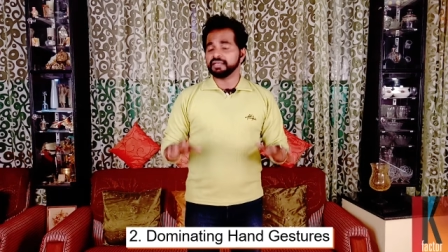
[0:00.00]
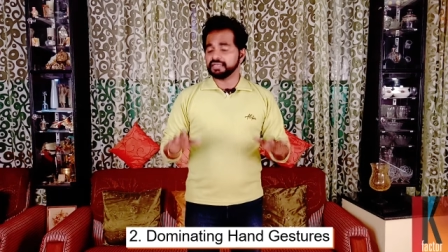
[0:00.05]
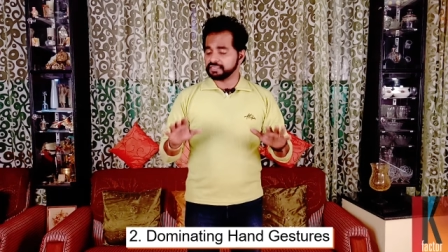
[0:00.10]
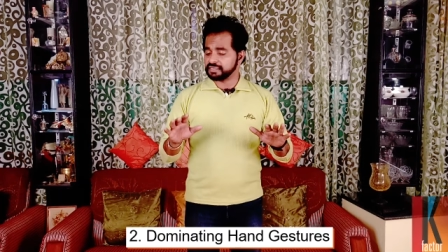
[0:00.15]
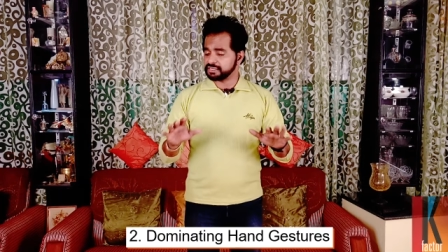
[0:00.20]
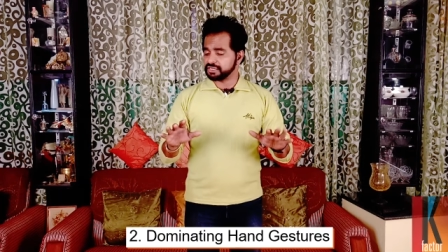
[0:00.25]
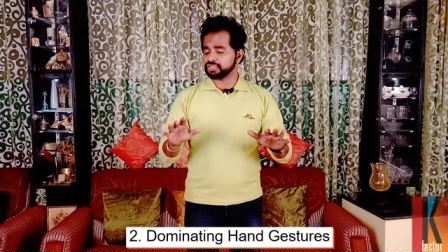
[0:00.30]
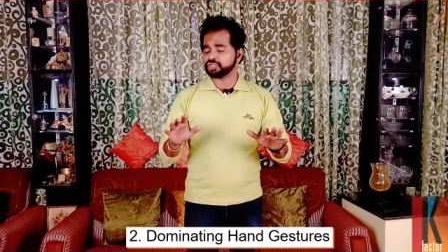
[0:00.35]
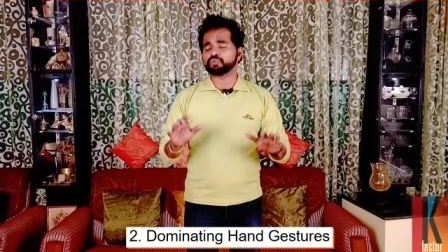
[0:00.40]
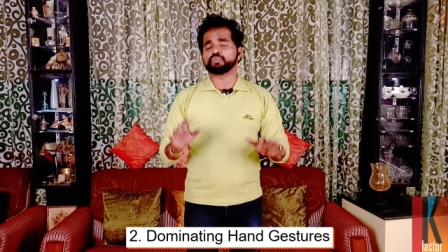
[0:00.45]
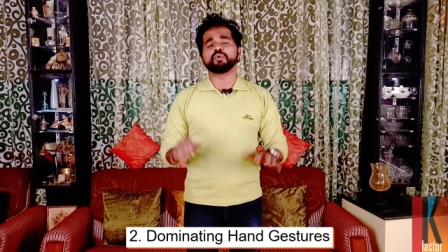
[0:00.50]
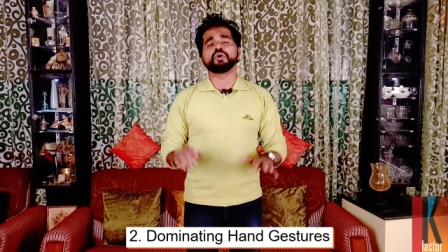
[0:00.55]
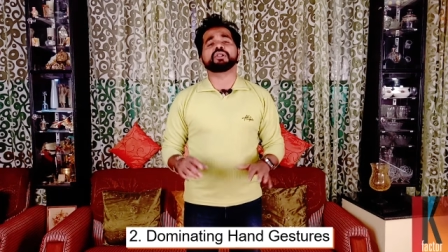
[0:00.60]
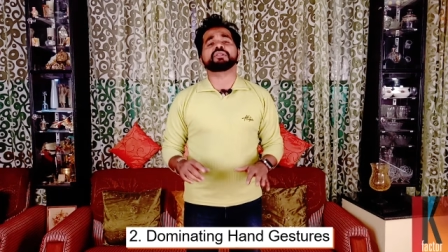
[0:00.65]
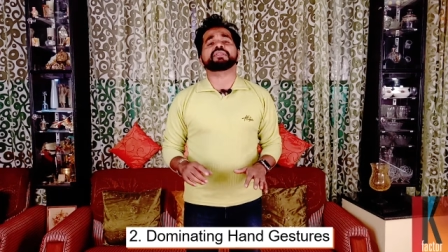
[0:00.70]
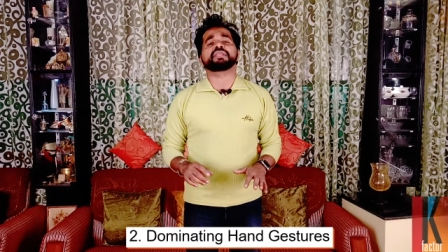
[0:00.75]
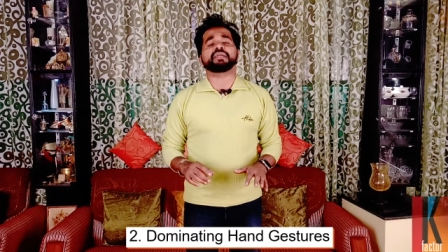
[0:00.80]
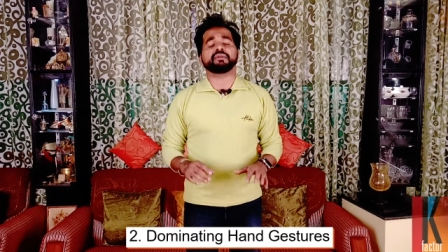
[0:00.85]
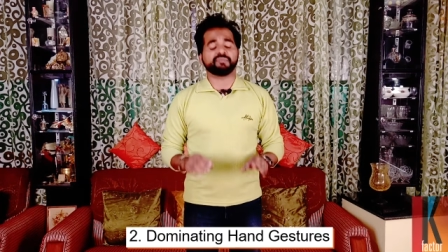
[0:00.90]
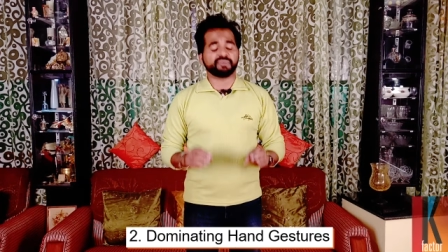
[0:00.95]
Such a small
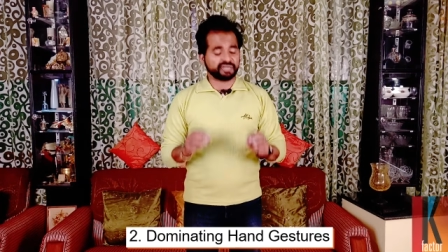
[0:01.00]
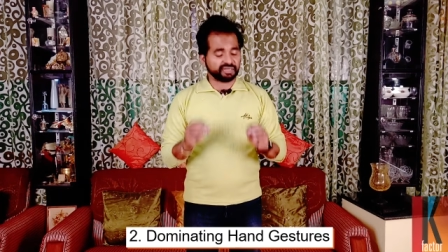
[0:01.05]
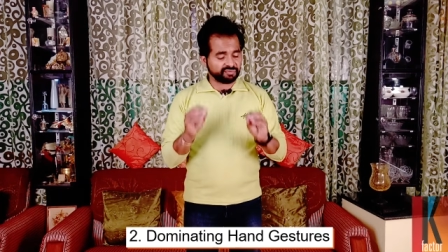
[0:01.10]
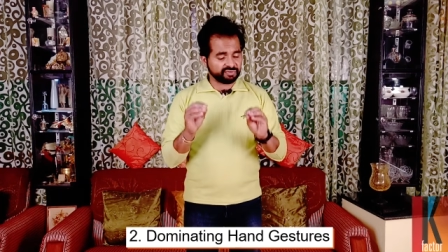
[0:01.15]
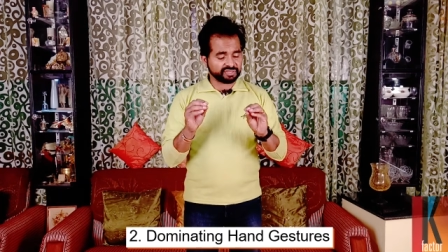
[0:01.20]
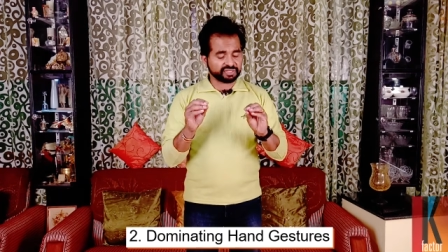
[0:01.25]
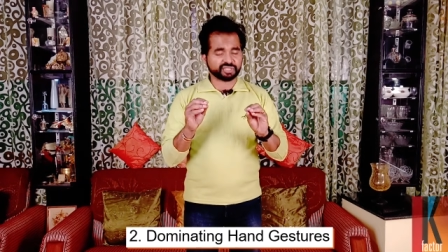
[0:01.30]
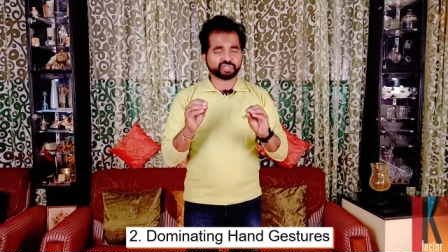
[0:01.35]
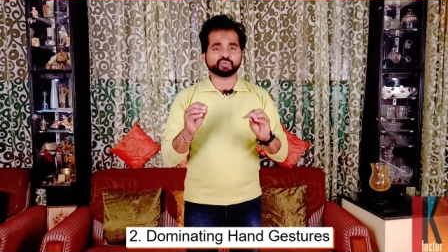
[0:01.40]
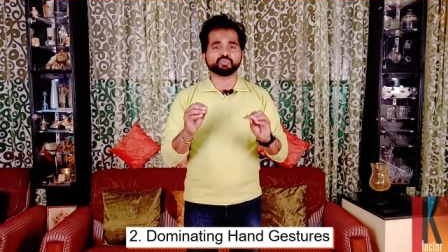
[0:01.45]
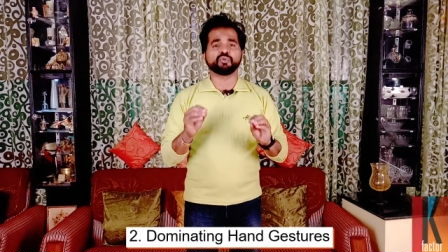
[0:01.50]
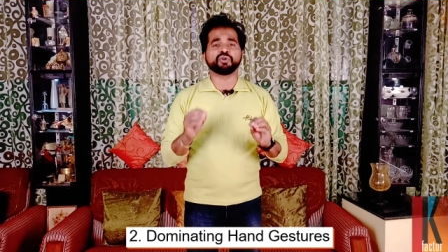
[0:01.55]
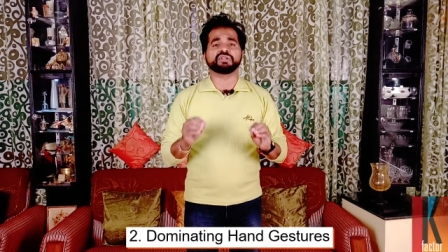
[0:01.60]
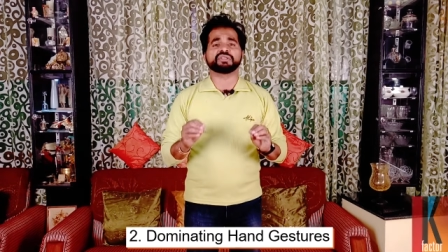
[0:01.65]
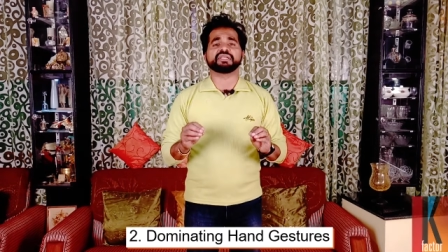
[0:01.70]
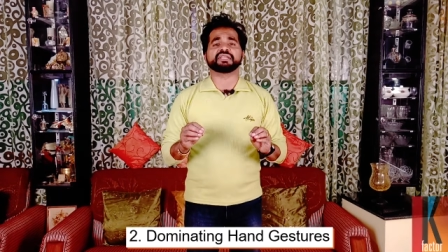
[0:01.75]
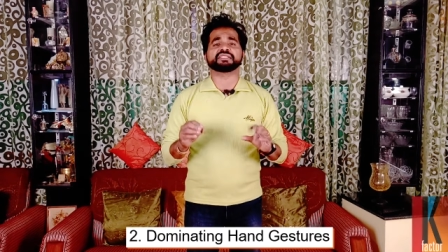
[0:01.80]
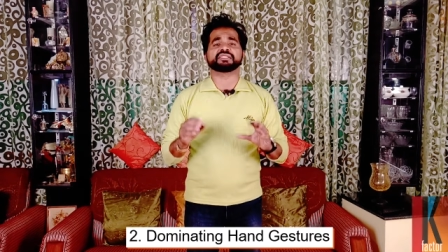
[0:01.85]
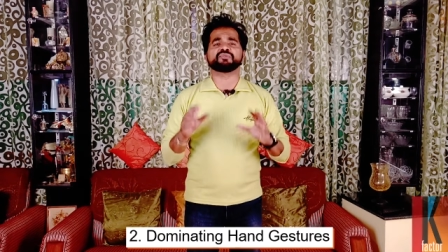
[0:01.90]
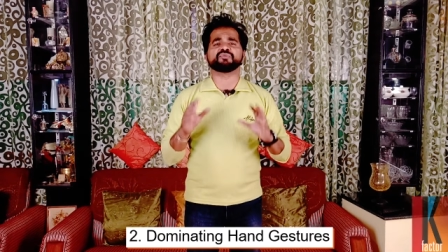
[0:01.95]
thing, but even these small
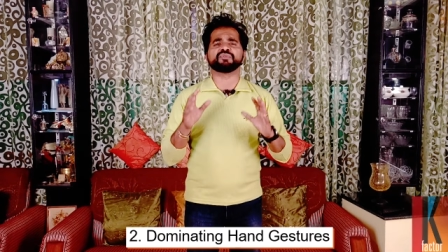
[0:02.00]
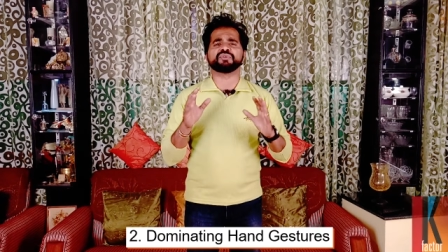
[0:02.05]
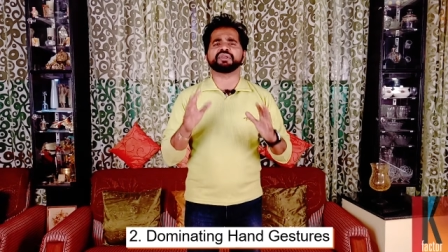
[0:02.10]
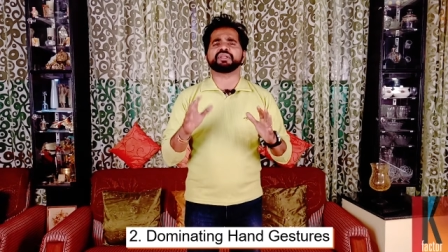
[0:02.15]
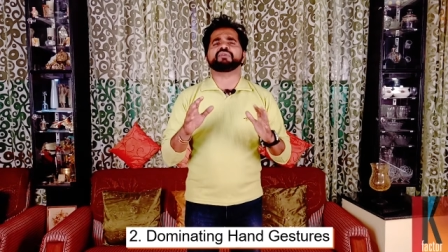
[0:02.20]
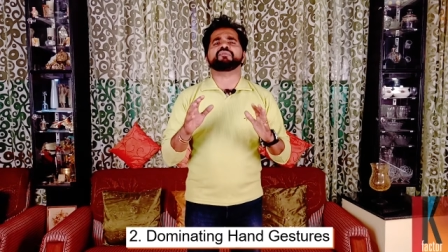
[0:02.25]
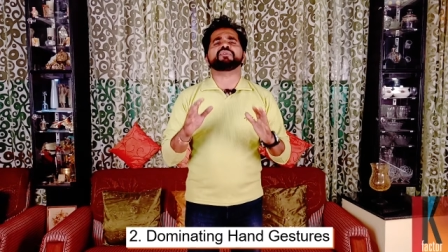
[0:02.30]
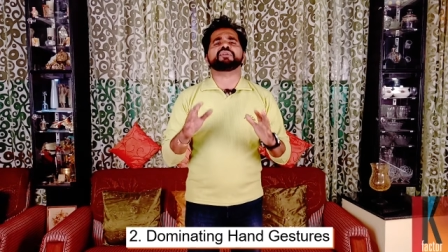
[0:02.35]
things are very,